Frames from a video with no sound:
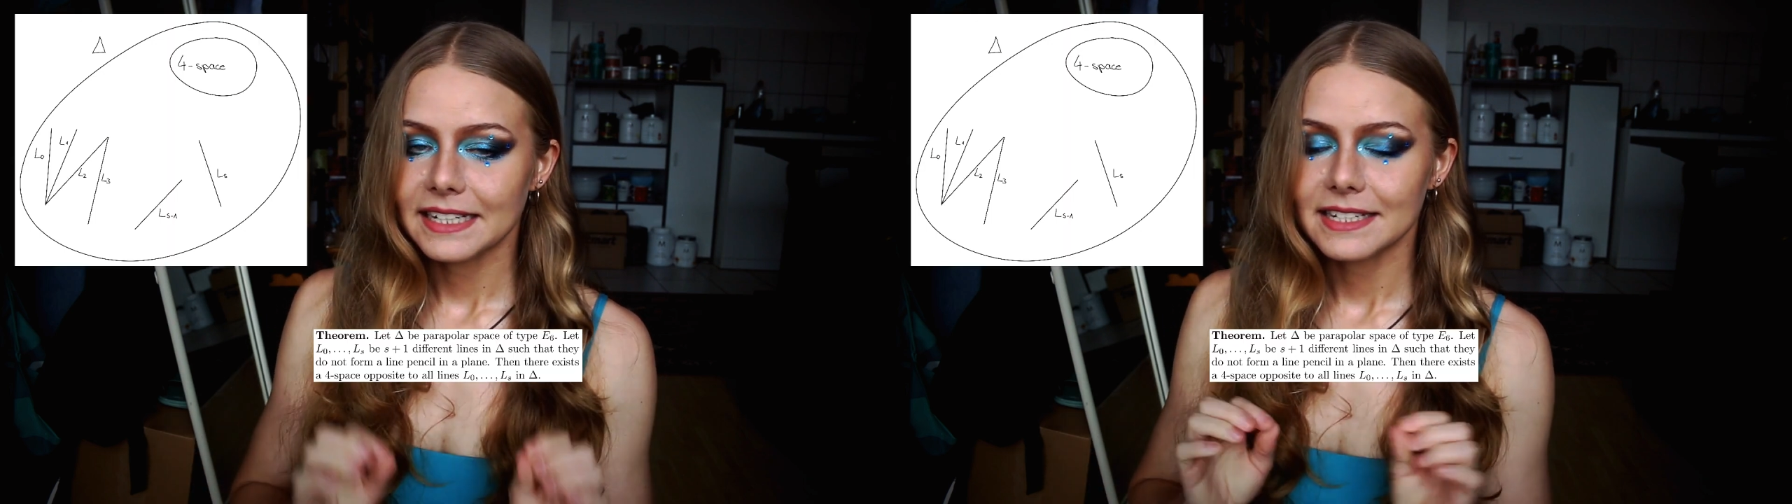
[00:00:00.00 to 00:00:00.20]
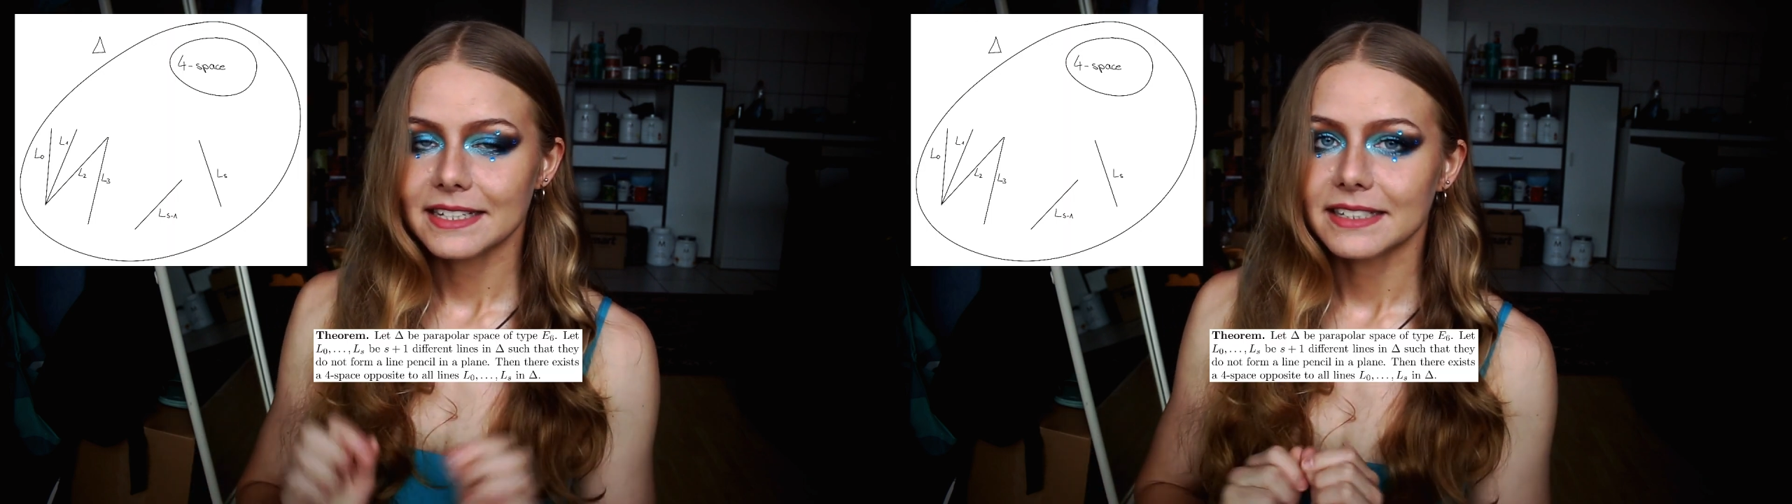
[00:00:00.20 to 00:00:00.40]

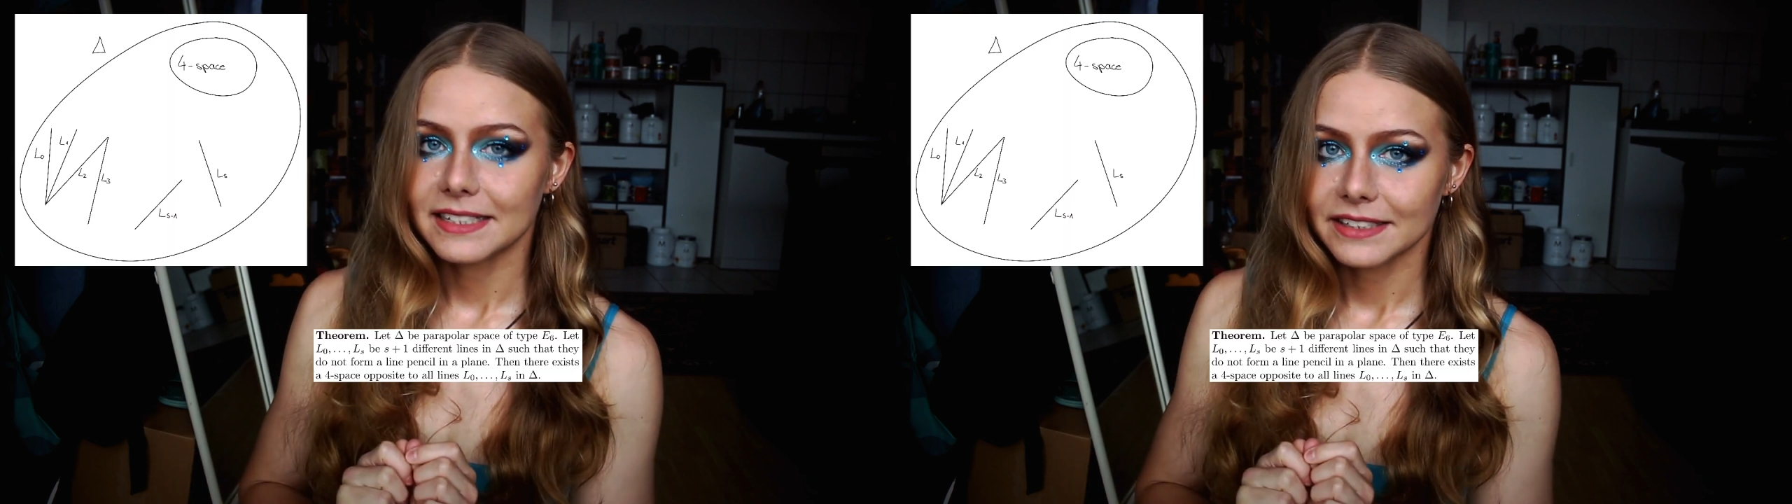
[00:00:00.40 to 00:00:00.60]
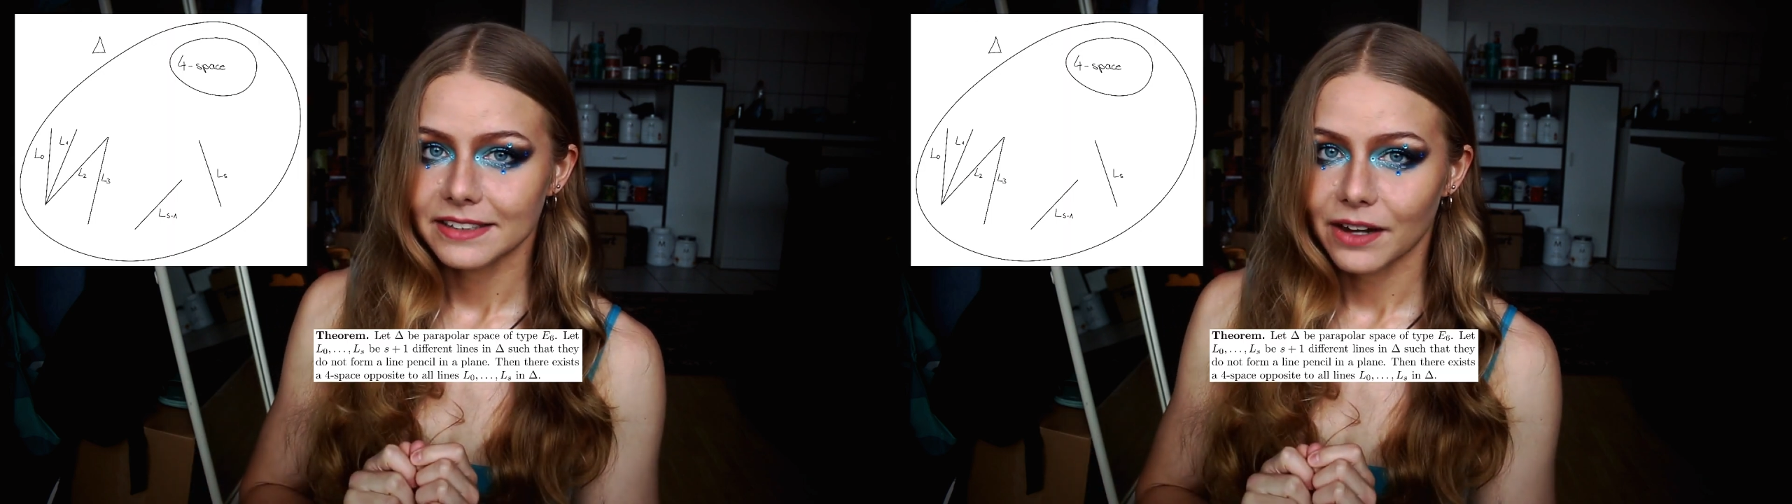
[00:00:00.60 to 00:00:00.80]

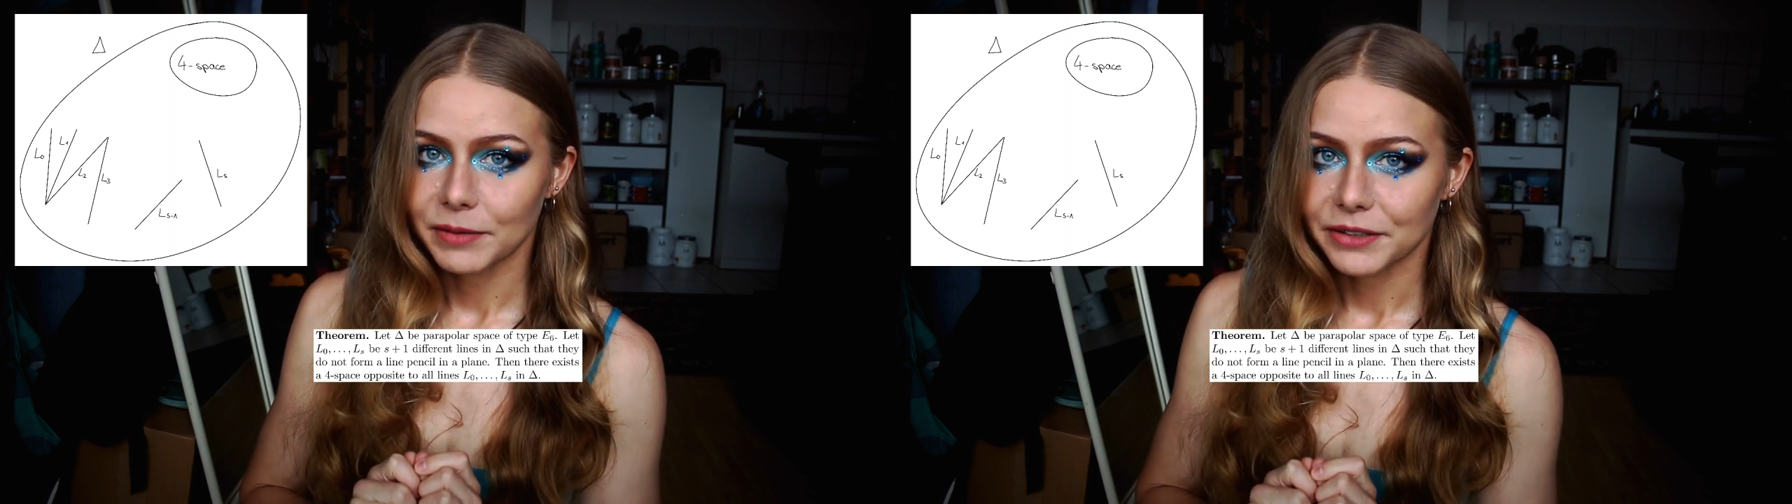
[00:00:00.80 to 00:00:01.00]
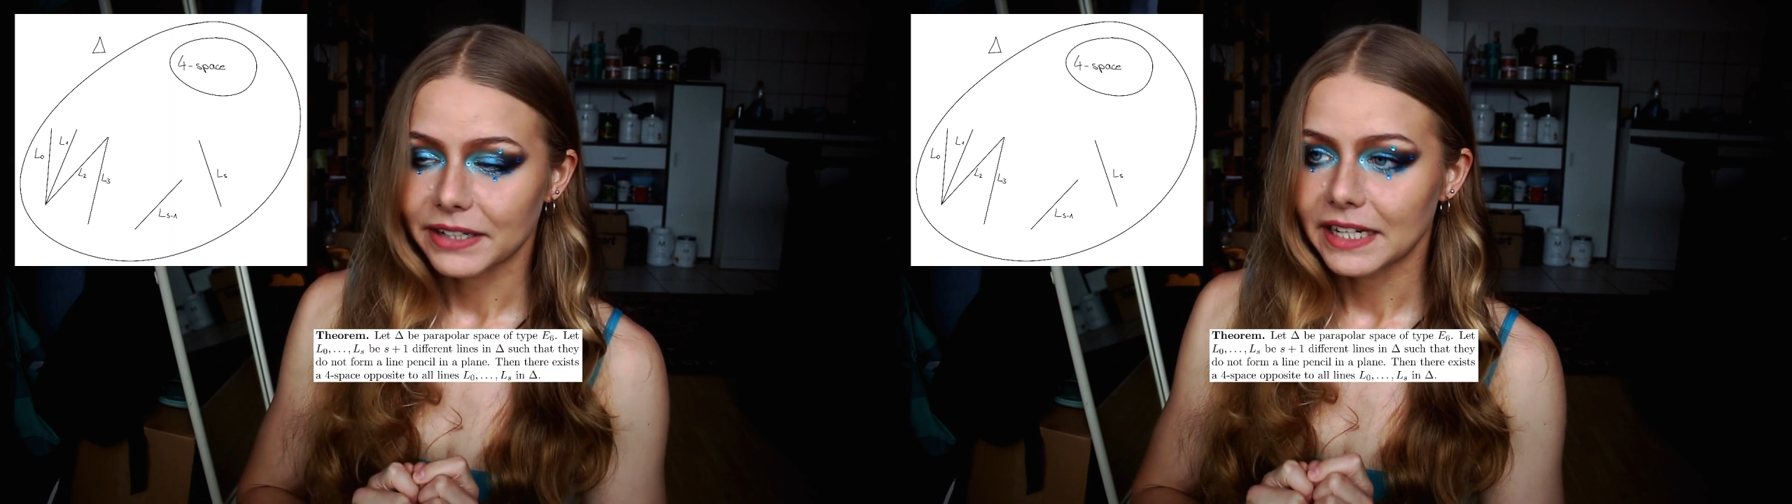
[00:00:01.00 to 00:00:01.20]
incidence
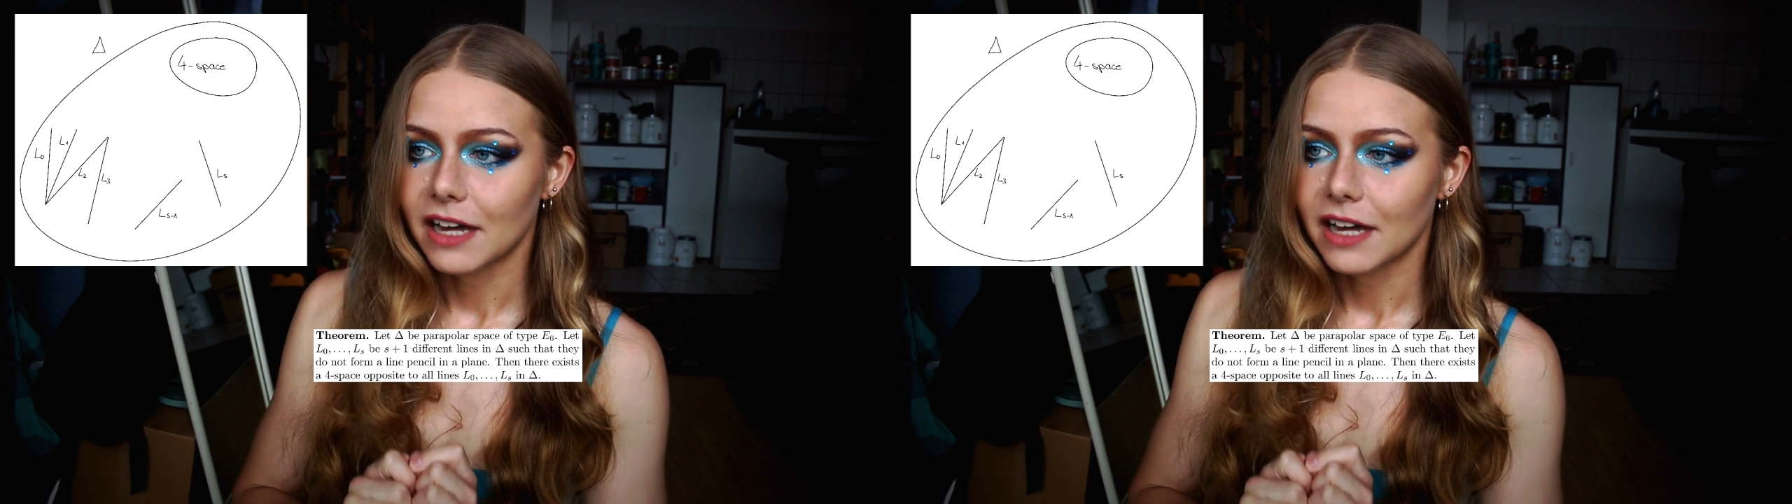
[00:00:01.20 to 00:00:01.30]
geometry